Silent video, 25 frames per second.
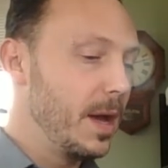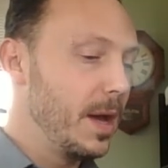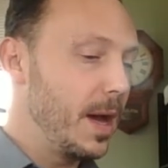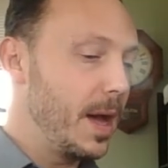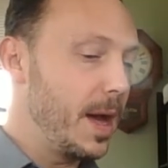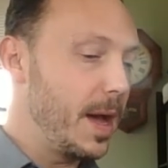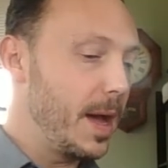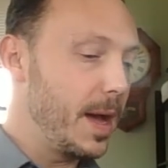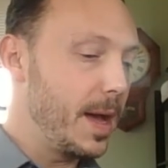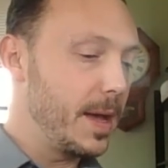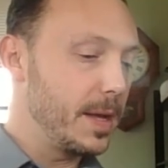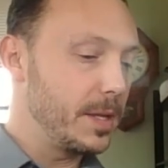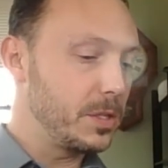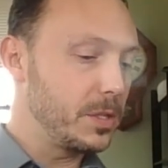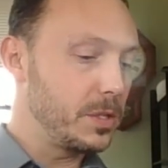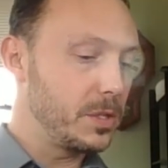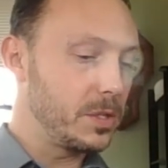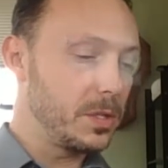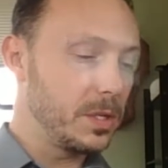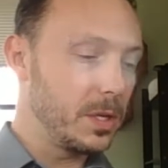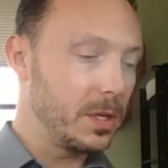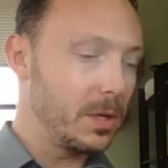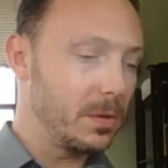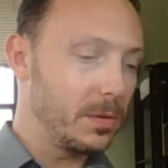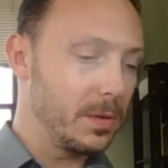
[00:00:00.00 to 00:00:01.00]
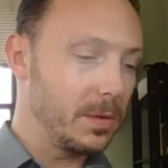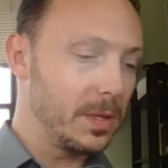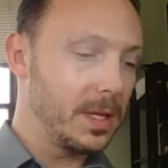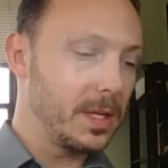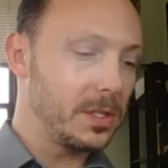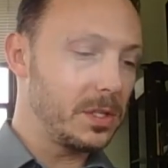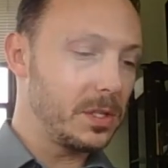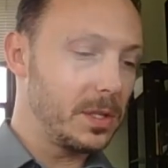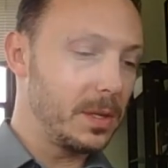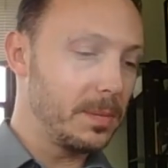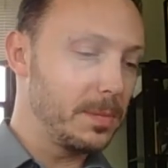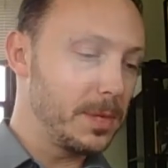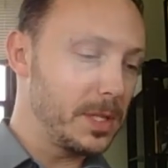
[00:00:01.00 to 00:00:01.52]
Uh, so
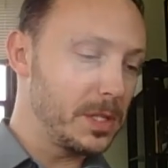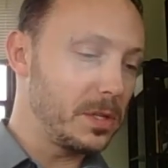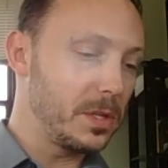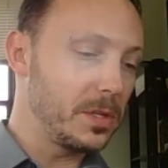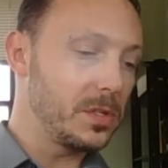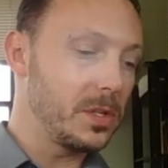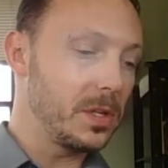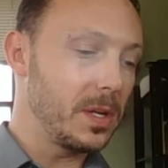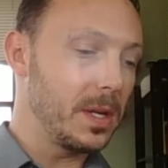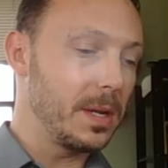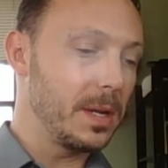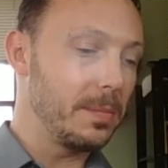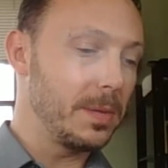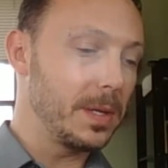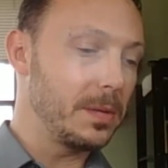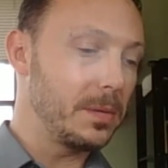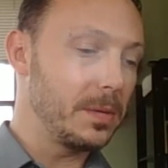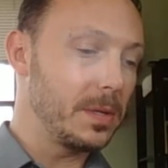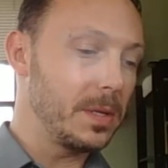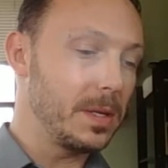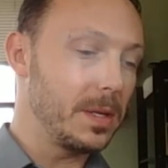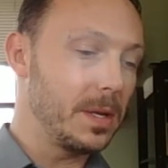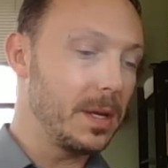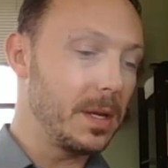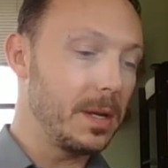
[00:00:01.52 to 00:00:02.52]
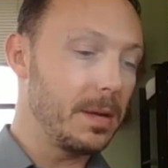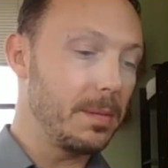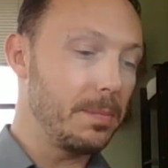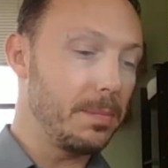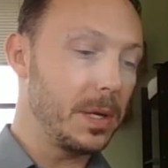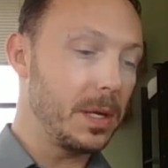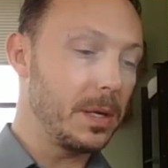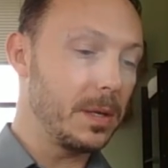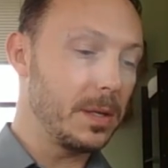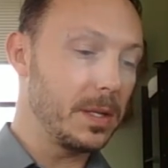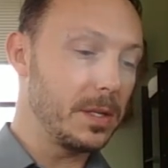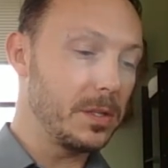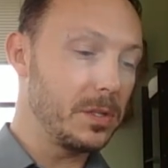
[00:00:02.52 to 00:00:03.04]
that's the missed assignment uh,
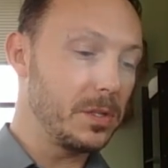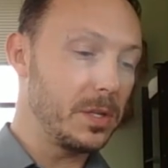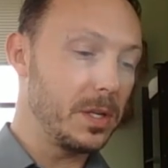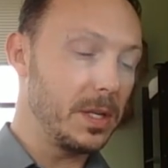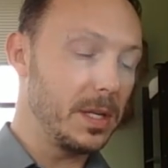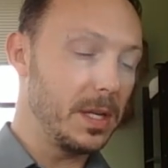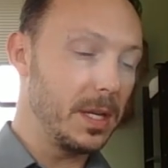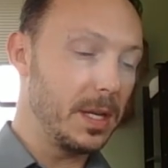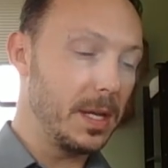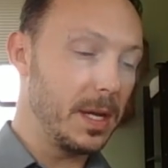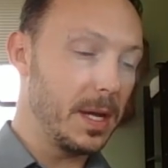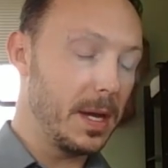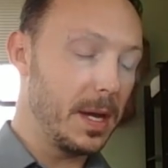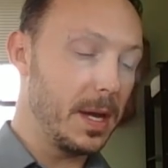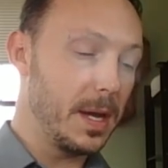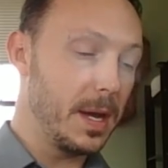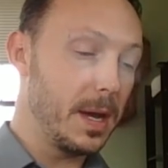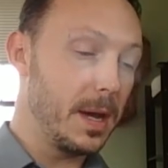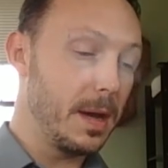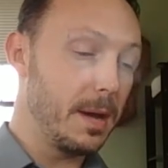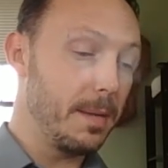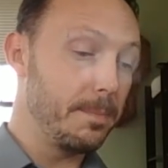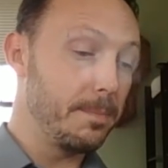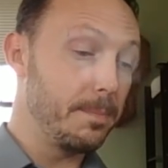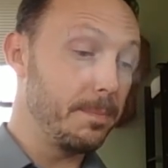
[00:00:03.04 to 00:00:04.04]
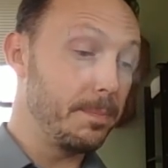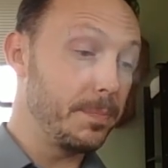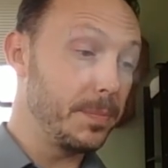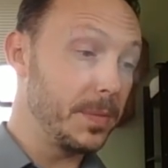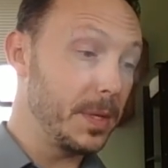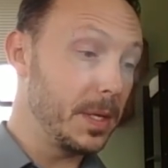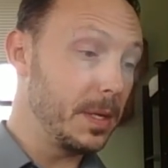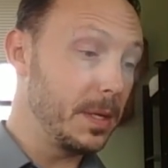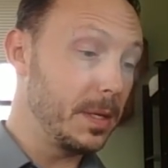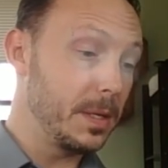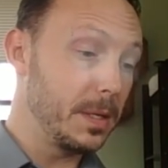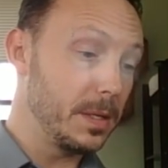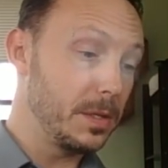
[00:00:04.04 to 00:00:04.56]
policy.
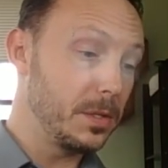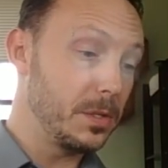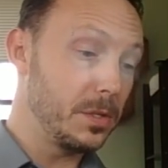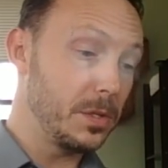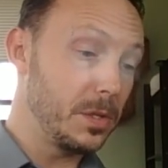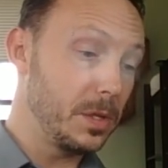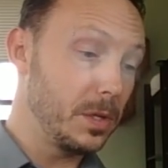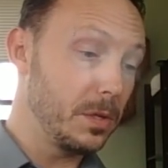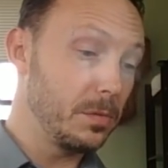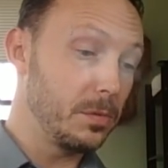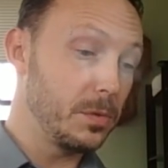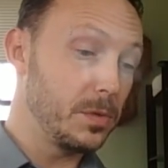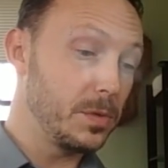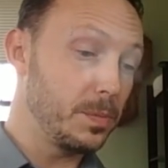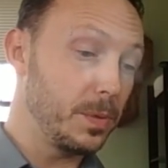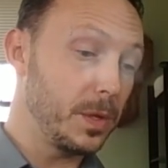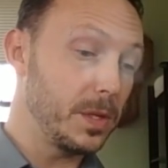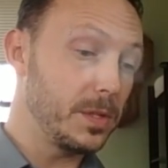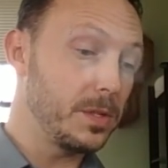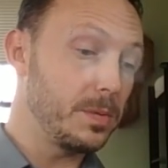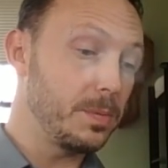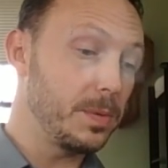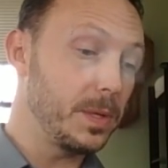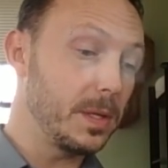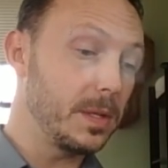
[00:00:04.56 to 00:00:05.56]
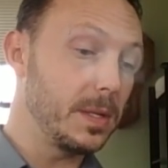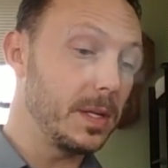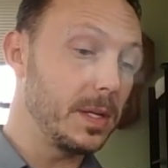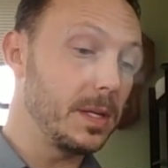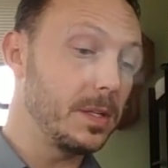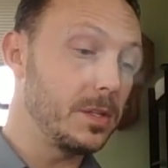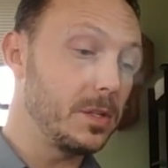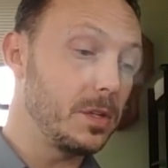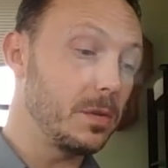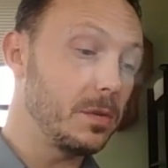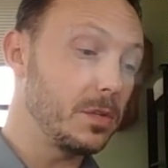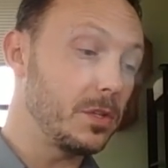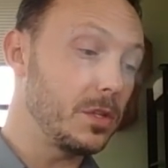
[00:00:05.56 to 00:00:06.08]
Um, it's your responsibility
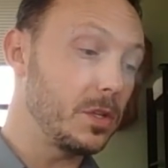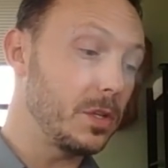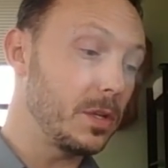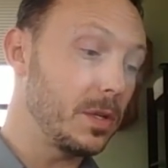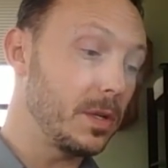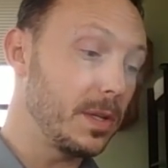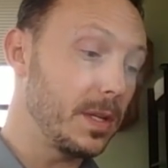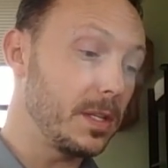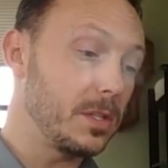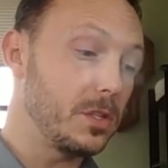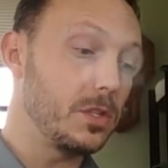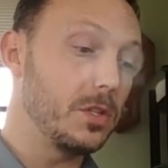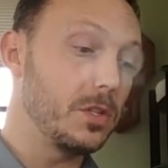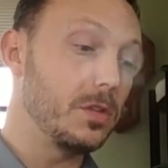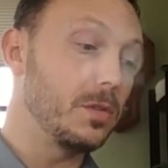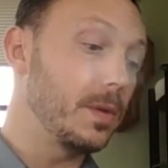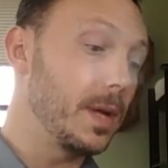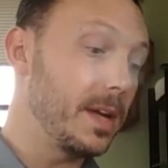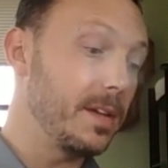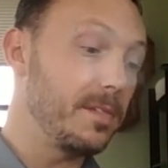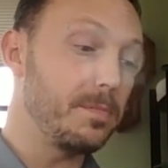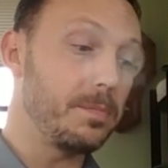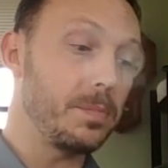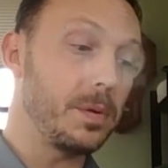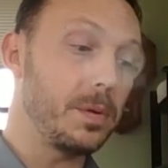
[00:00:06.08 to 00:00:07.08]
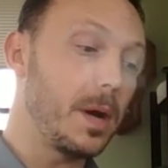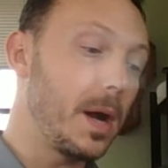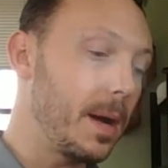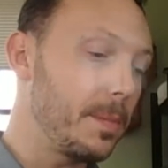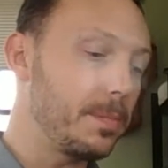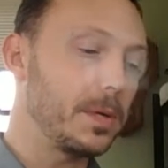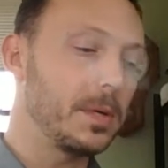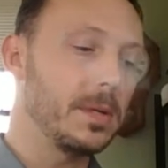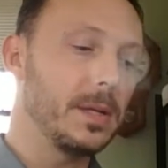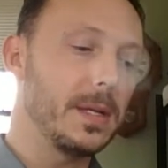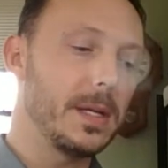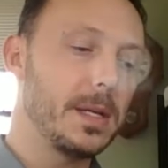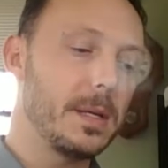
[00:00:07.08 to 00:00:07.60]
to ensure that you have
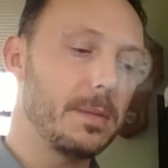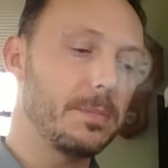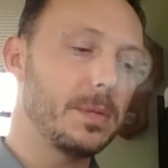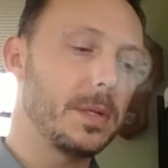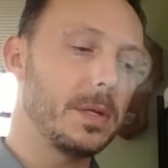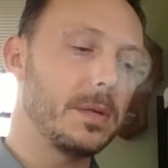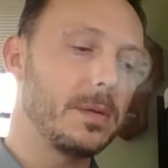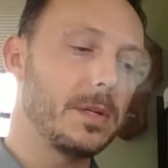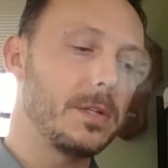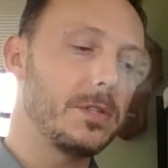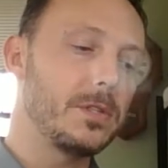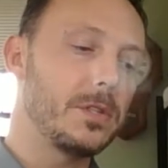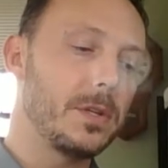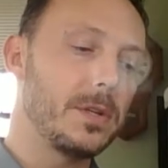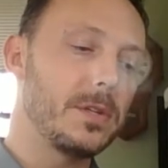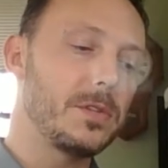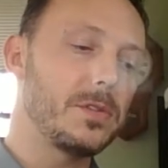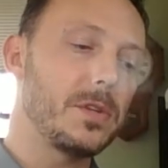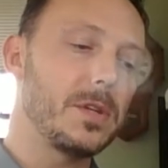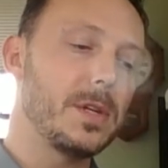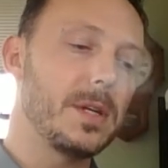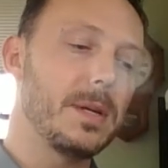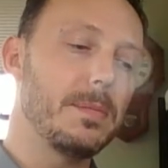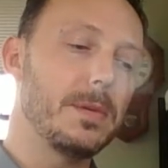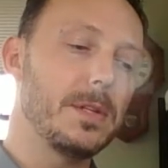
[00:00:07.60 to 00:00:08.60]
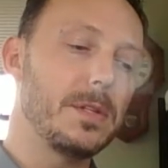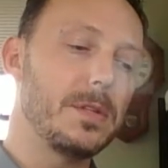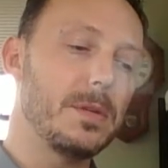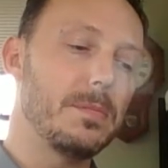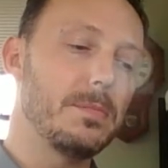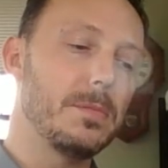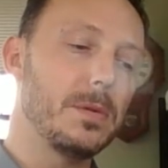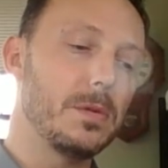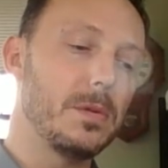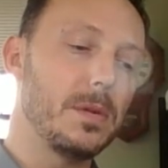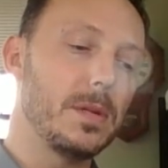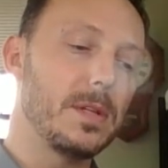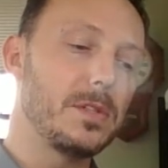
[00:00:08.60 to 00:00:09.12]
properly uploaded your assignment to
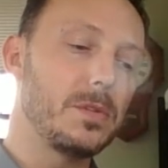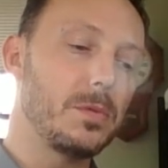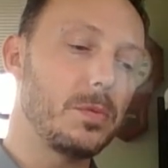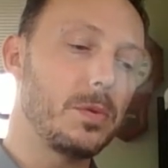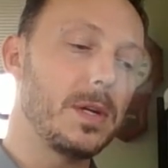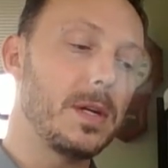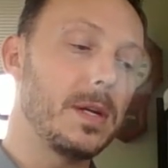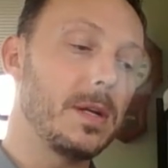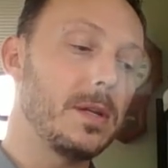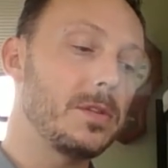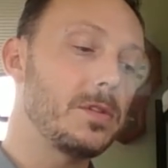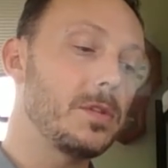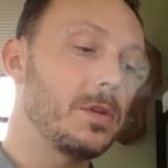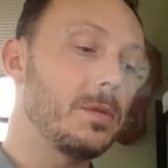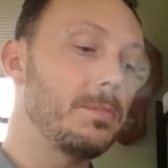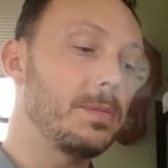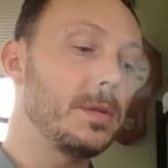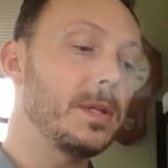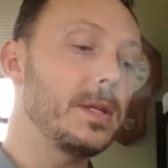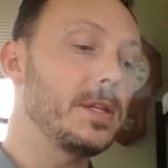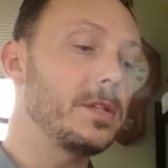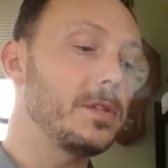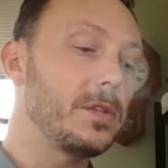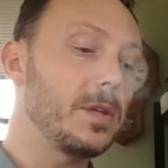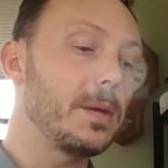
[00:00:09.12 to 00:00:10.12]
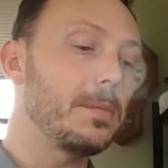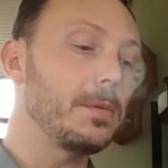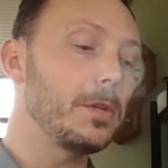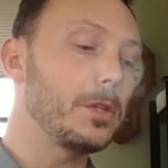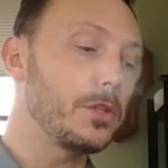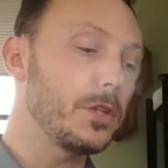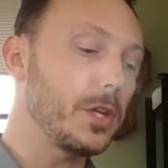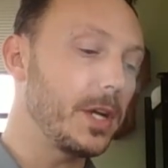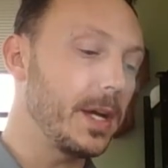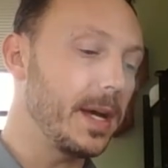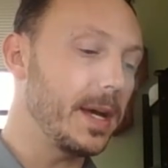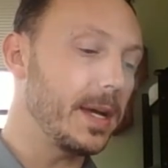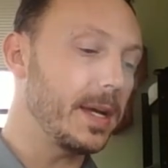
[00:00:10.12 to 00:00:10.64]
Moodle as well, so please double
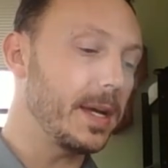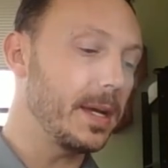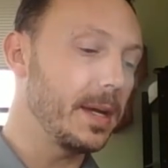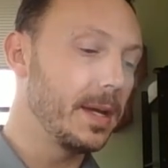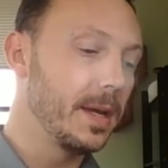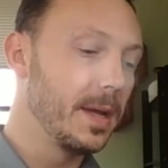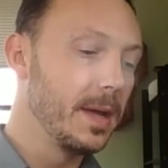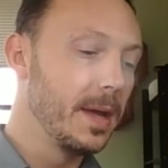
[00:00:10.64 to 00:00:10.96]
check.